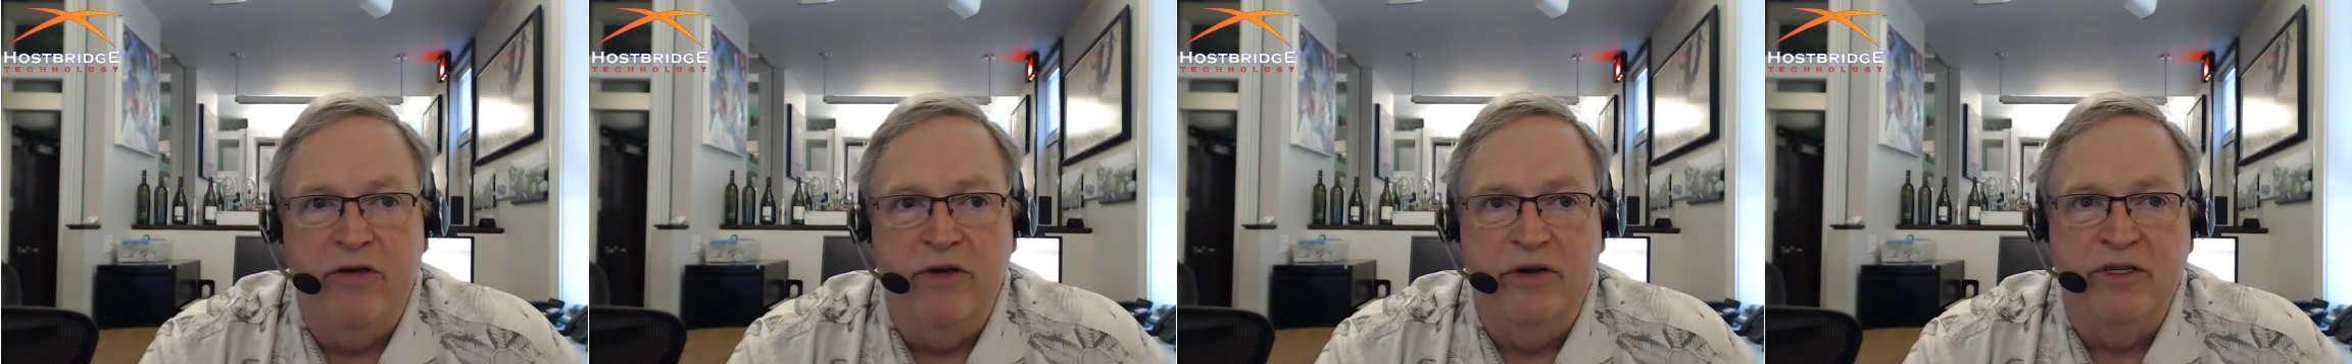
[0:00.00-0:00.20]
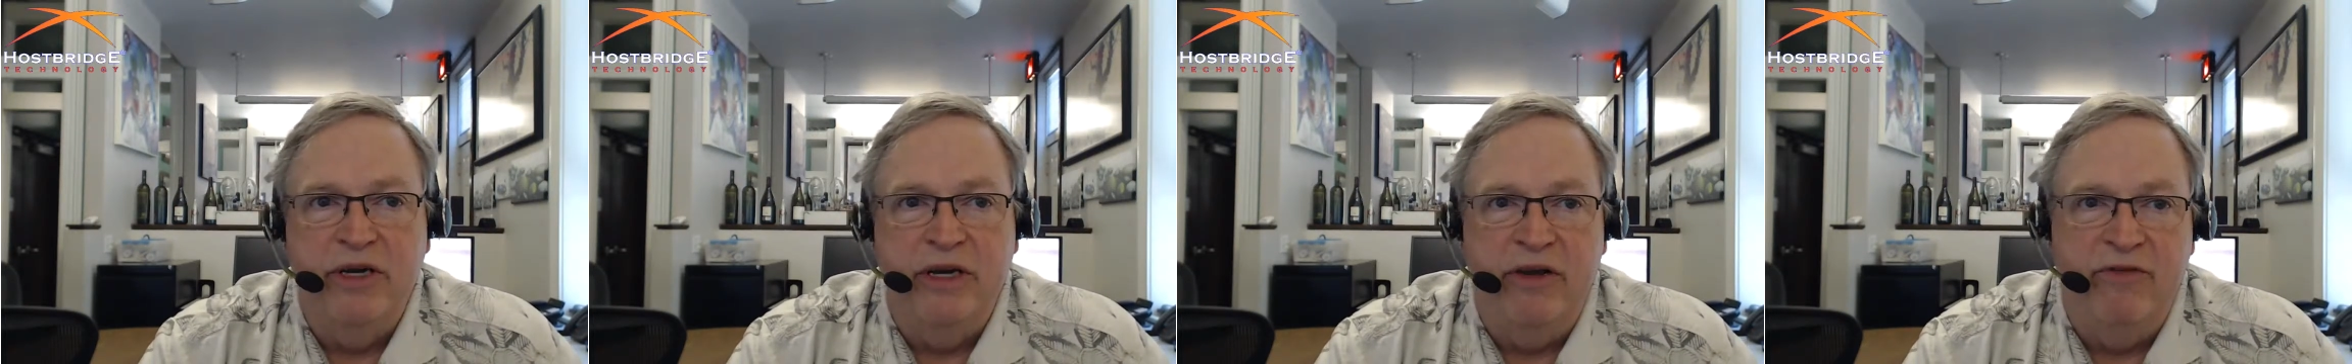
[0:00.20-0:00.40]

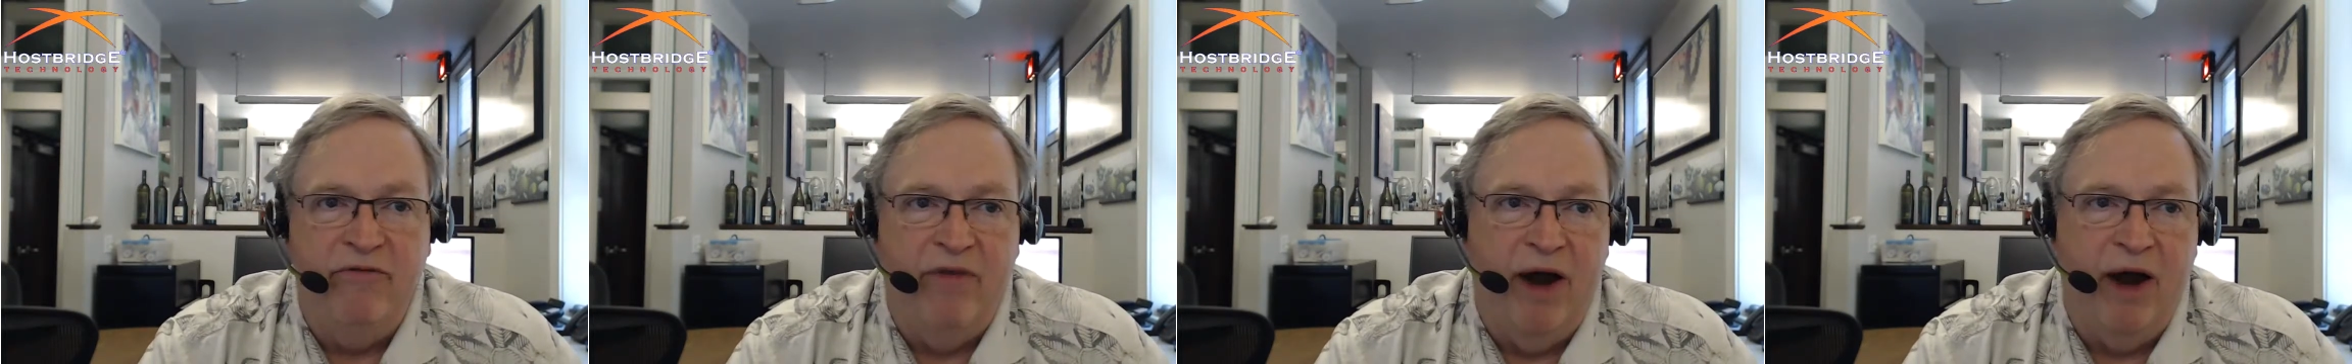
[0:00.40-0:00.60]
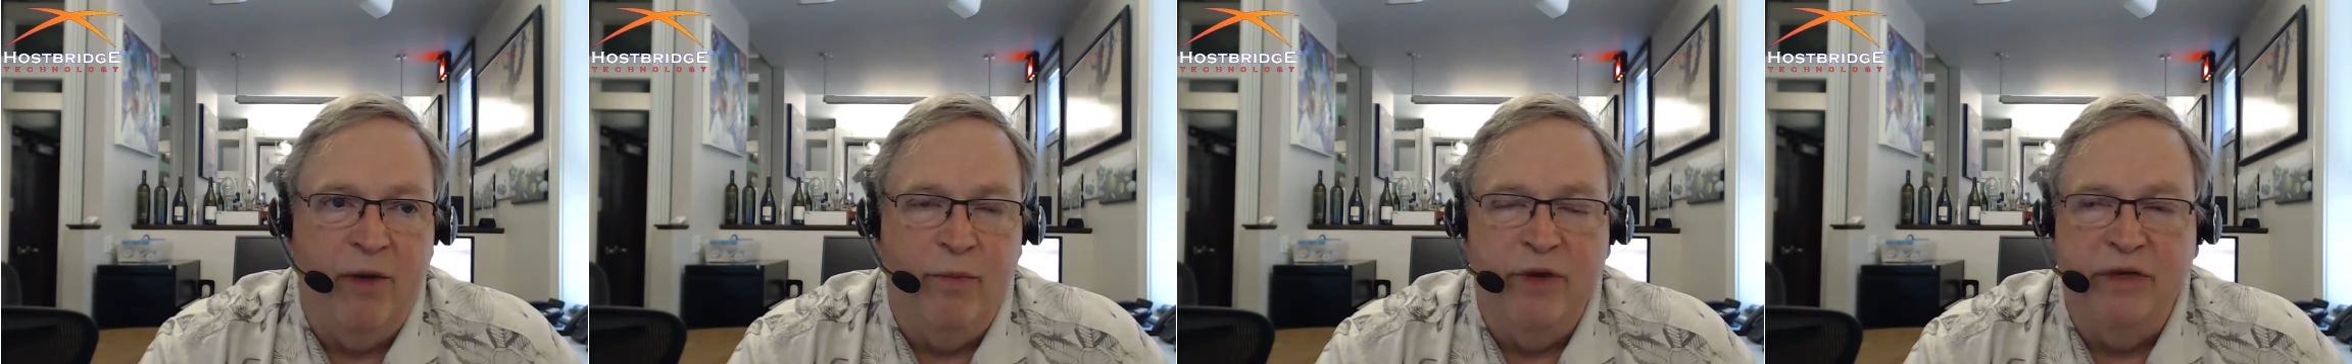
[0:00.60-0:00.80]
other
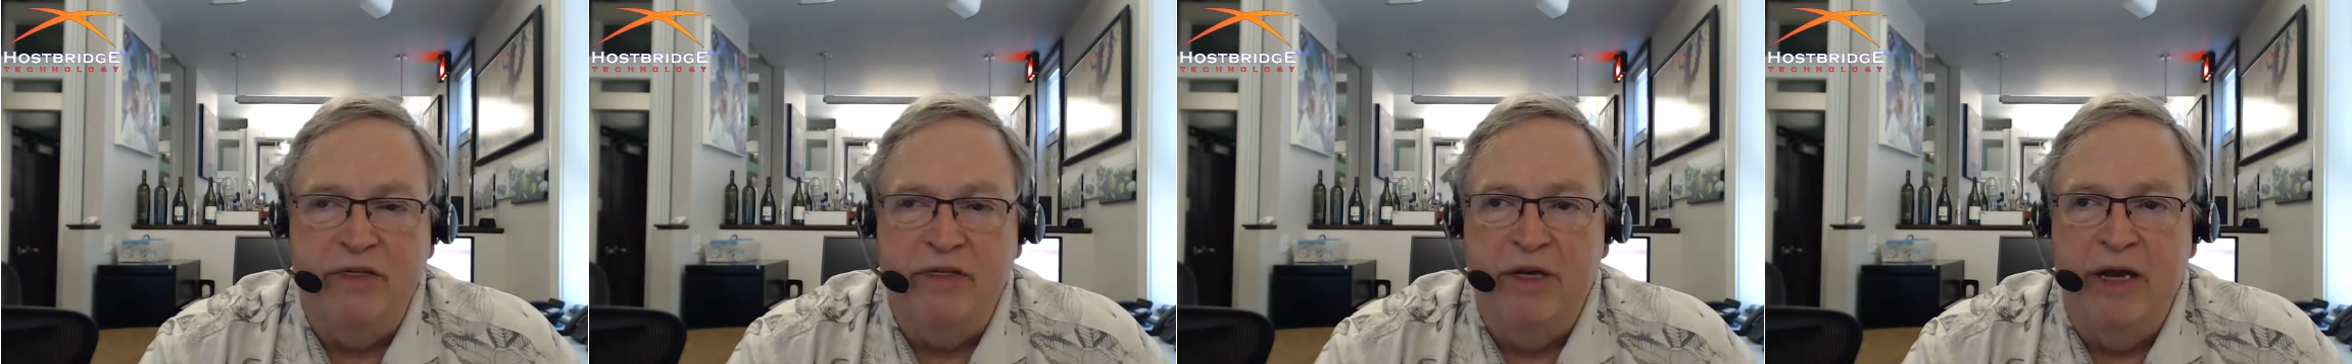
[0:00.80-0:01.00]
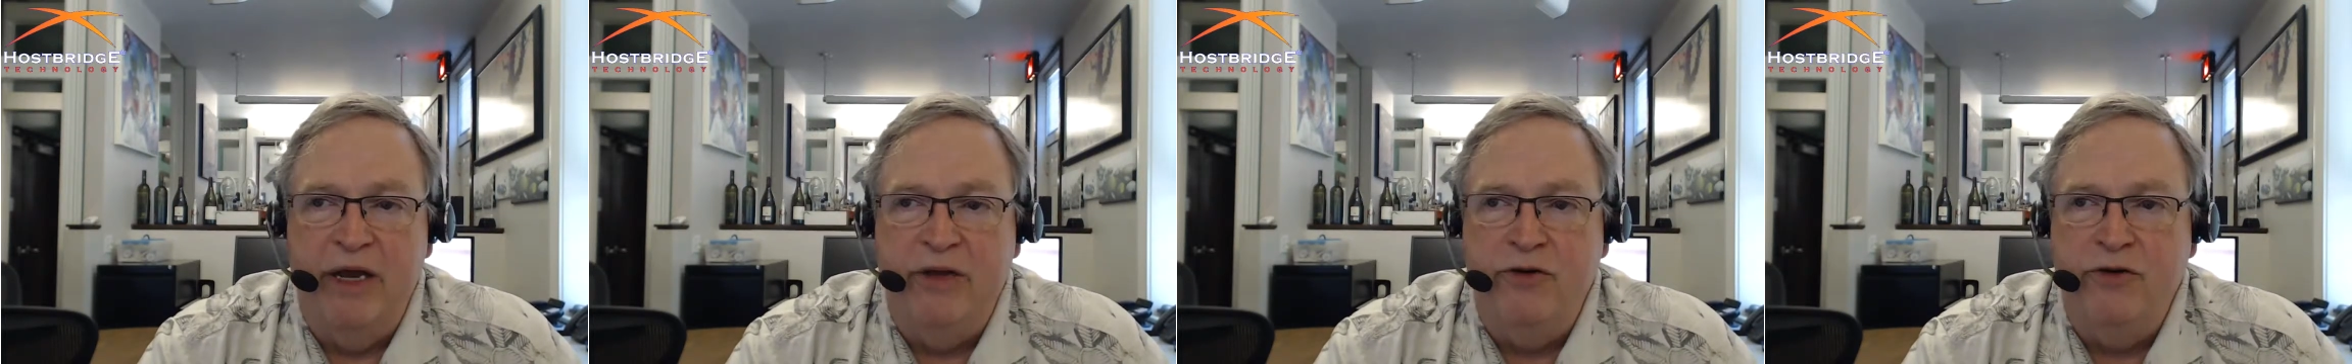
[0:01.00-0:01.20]
environments,